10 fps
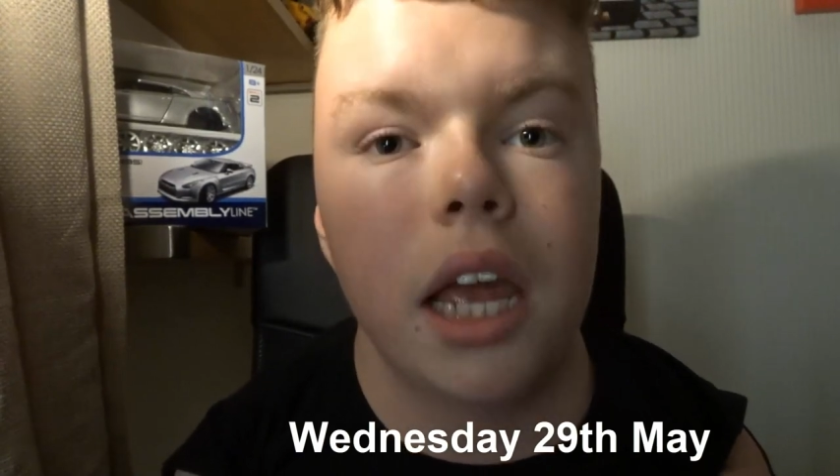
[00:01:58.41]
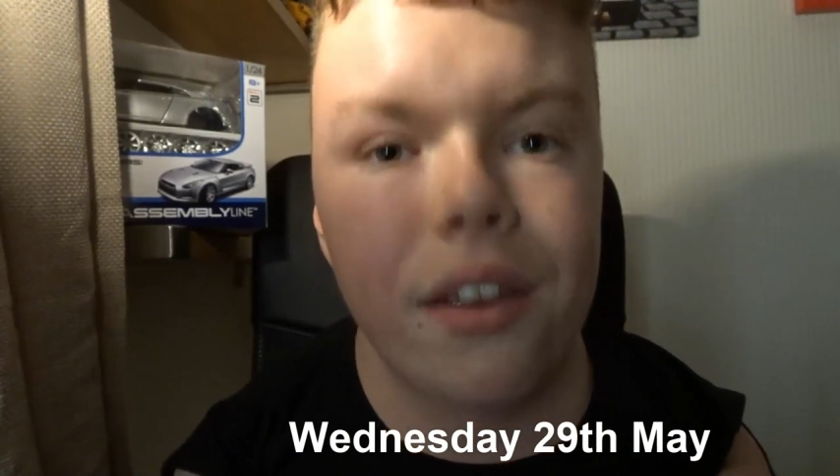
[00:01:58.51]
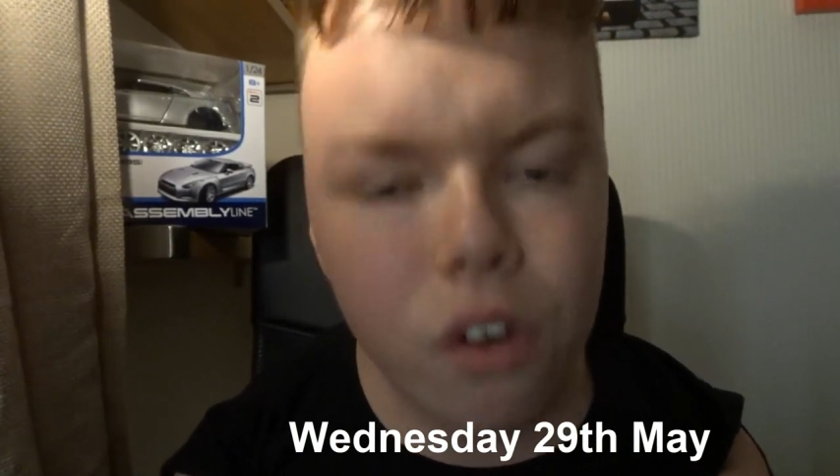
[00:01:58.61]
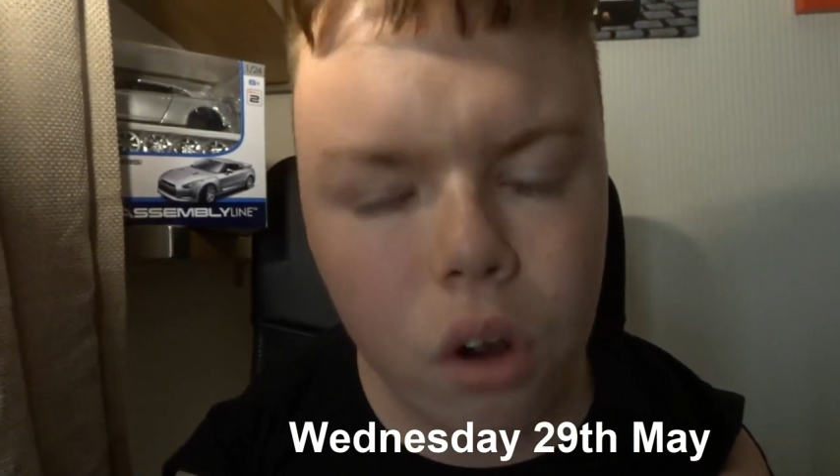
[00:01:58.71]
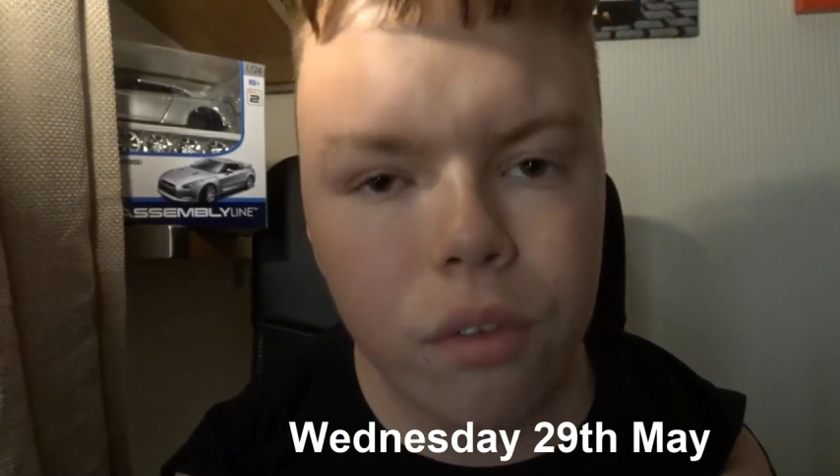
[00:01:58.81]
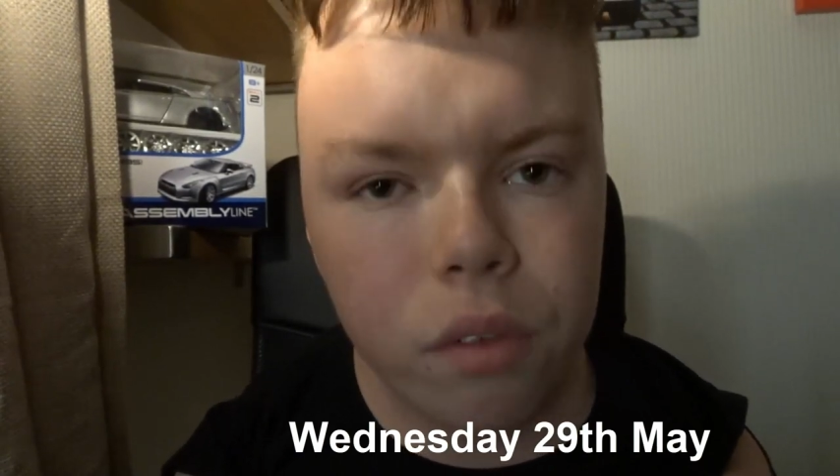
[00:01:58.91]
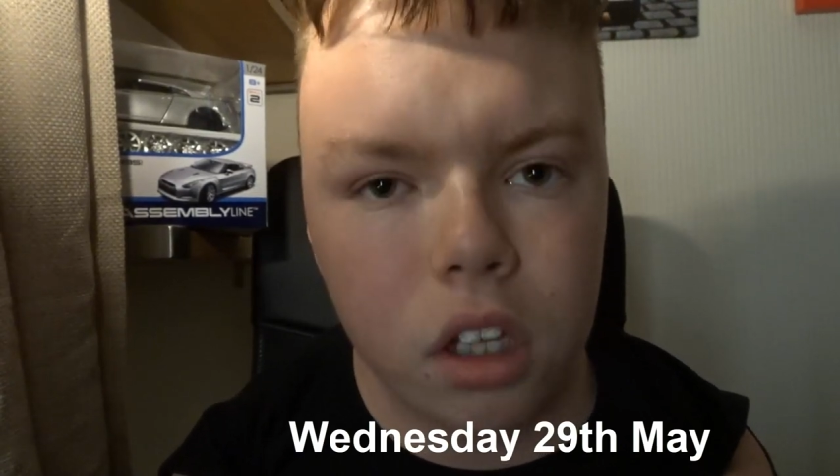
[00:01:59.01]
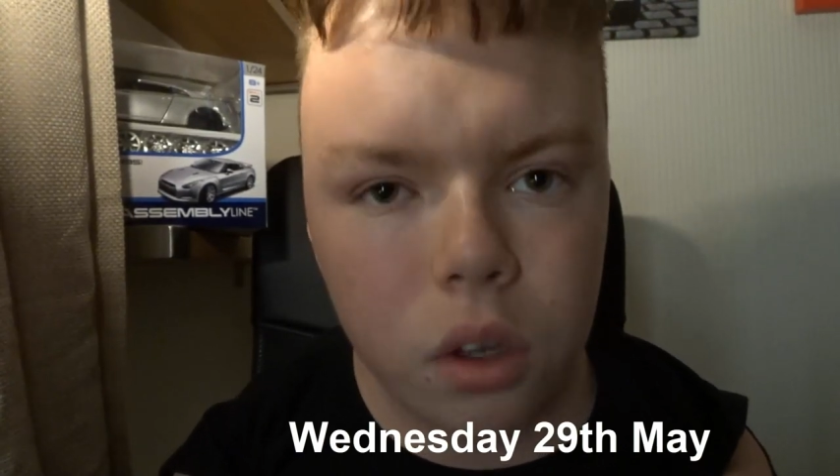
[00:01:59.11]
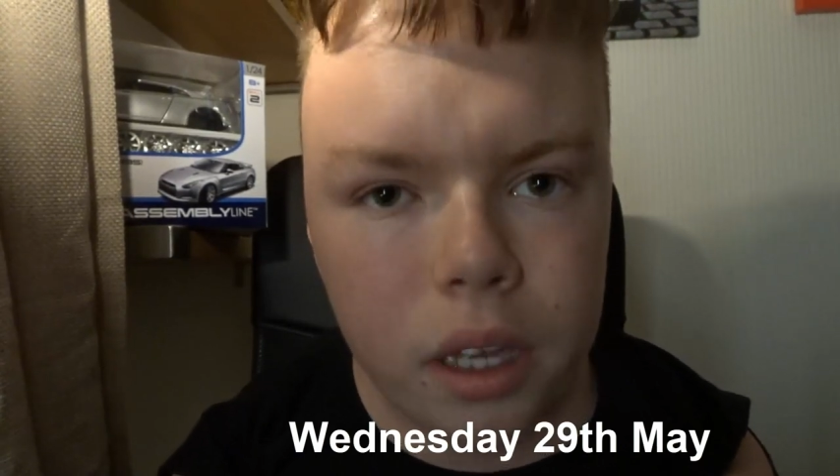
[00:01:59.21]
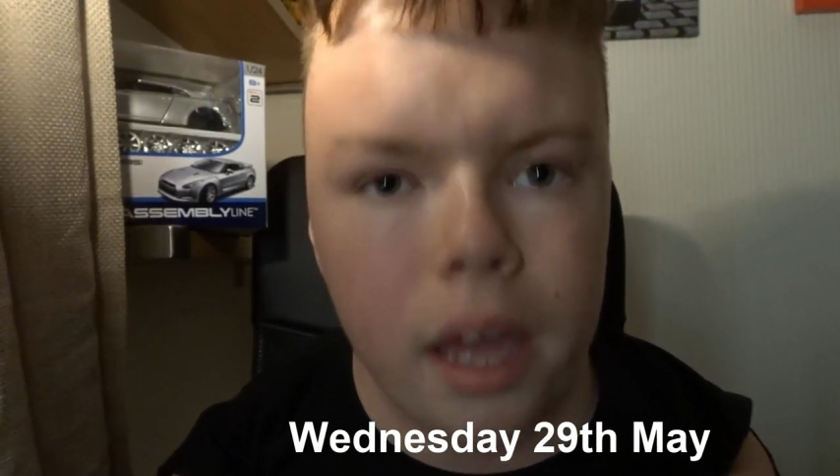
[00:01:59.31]
if you're not from
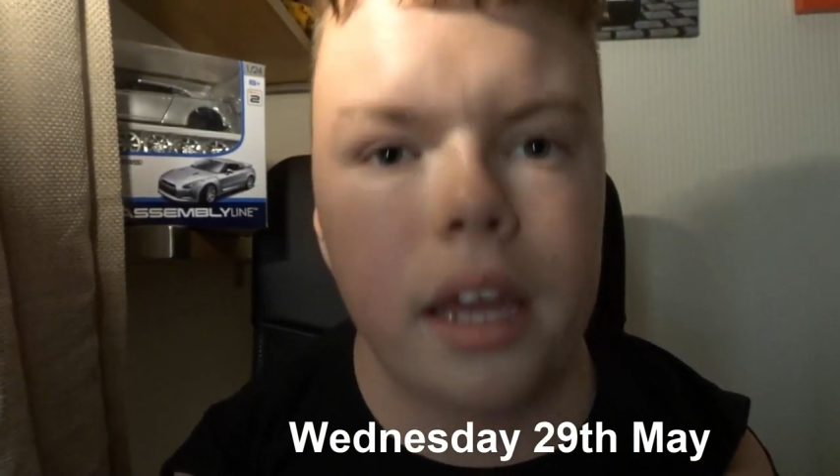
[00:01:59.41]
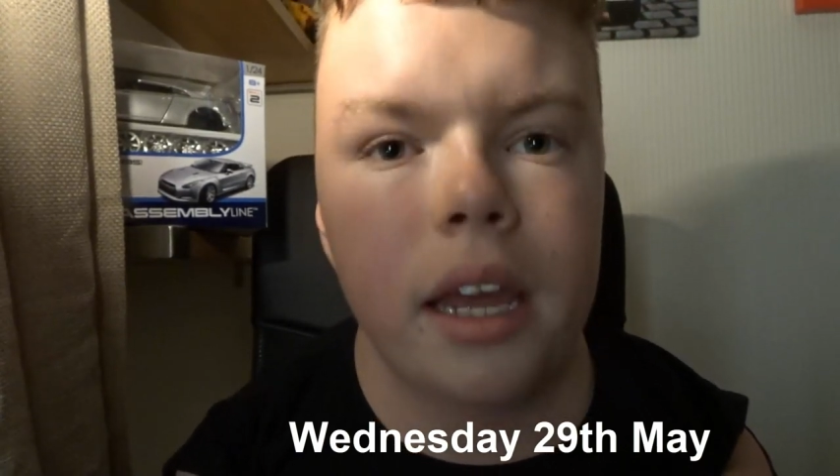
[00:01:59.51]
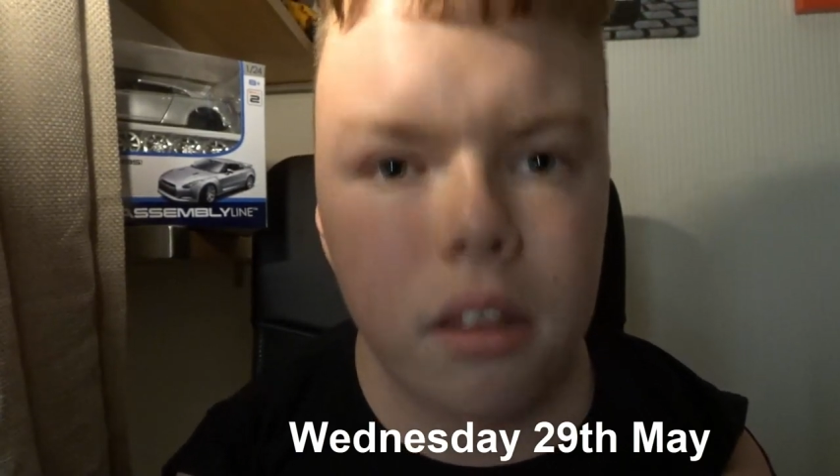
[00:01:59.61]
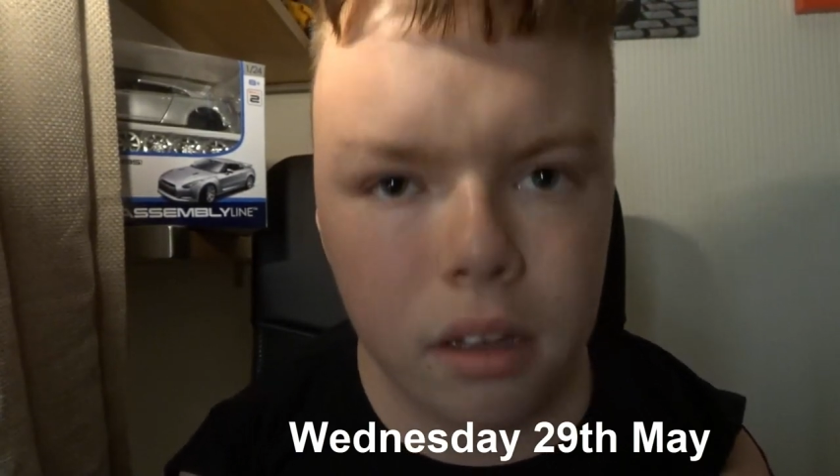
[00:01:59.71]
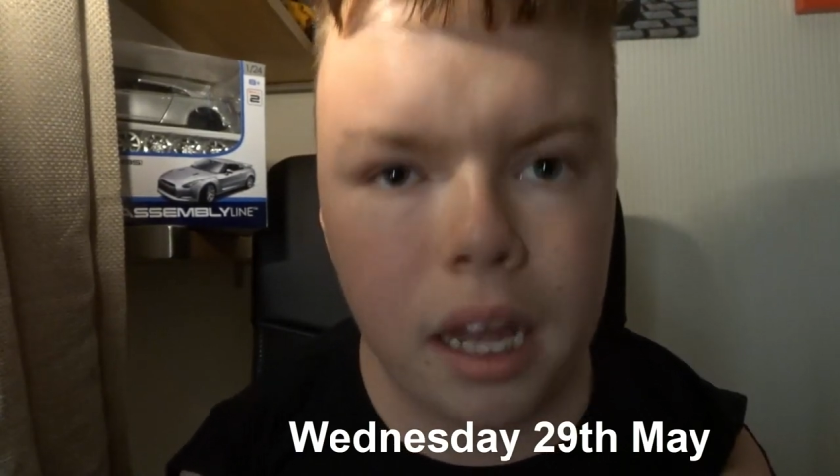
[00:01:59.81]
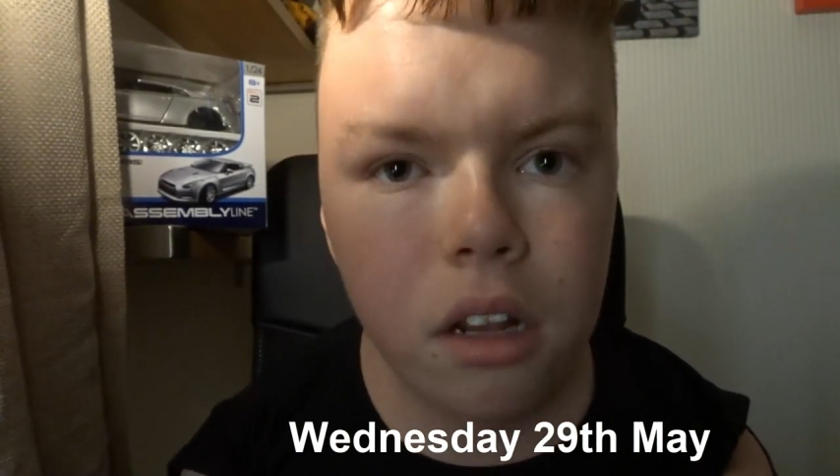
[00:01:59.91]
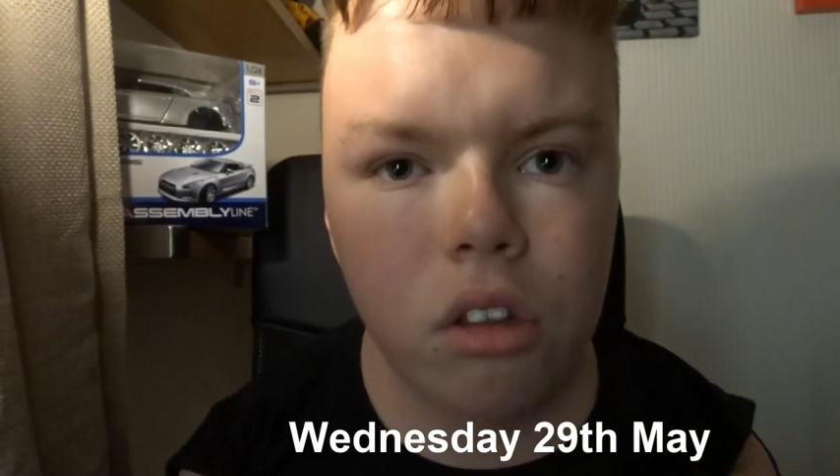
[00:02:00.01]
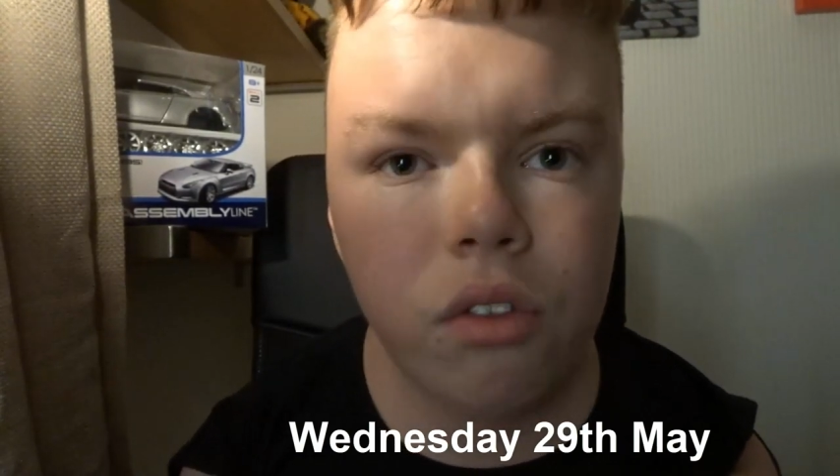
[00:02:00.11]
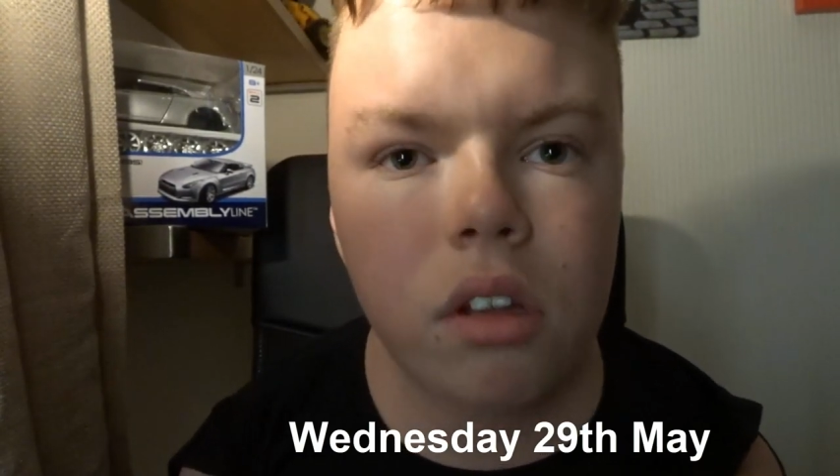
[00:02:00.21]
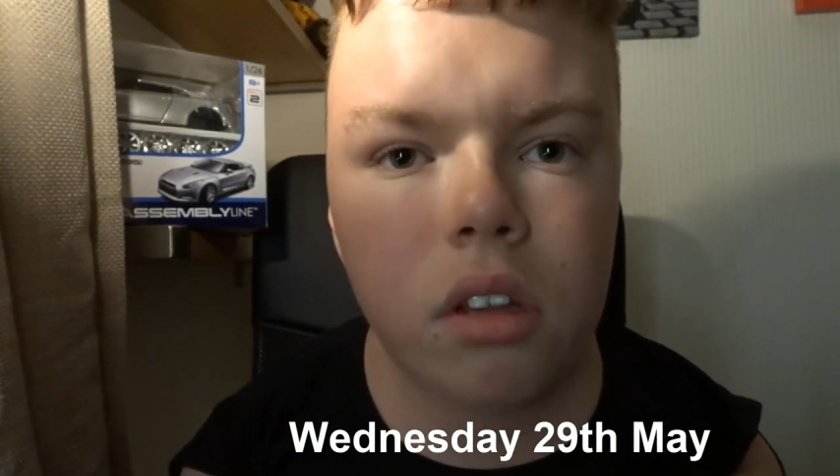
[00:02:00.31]
the UK, it's a
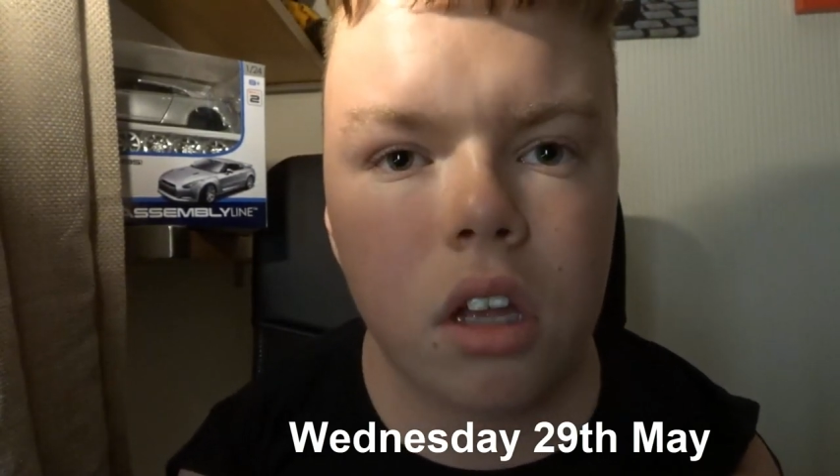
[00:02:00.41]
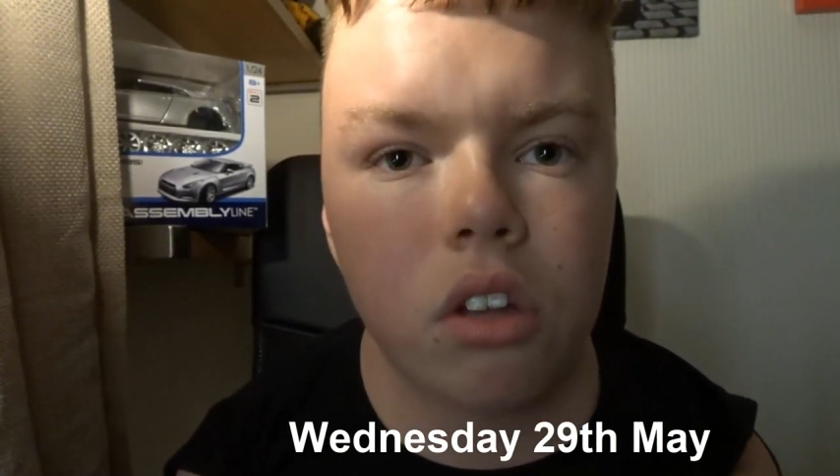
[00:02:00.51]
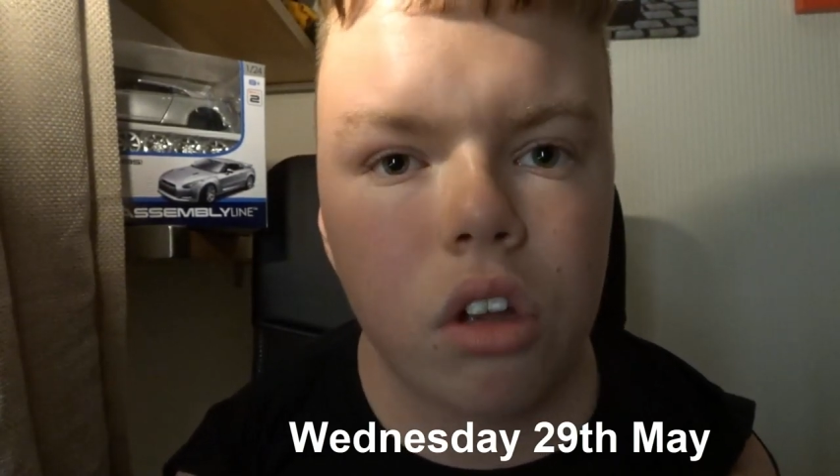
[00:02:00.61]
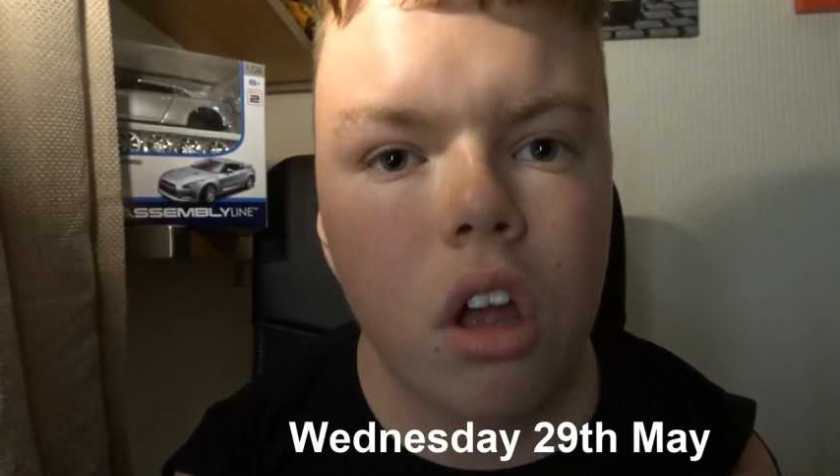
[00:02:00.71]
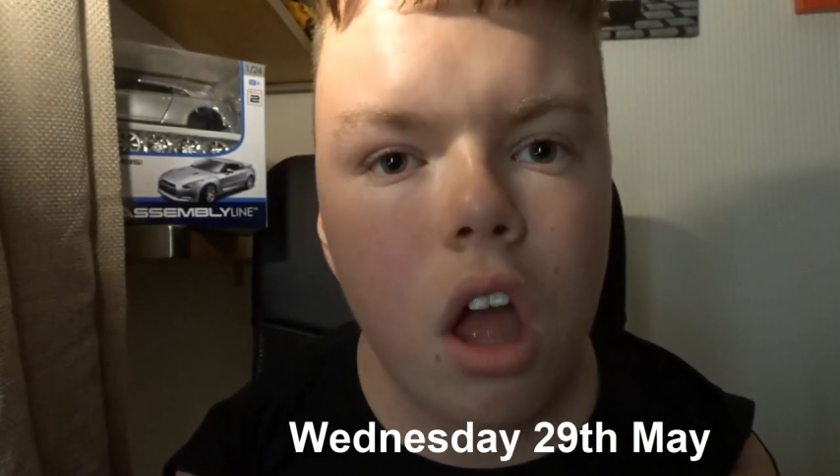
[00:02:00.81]
cancer research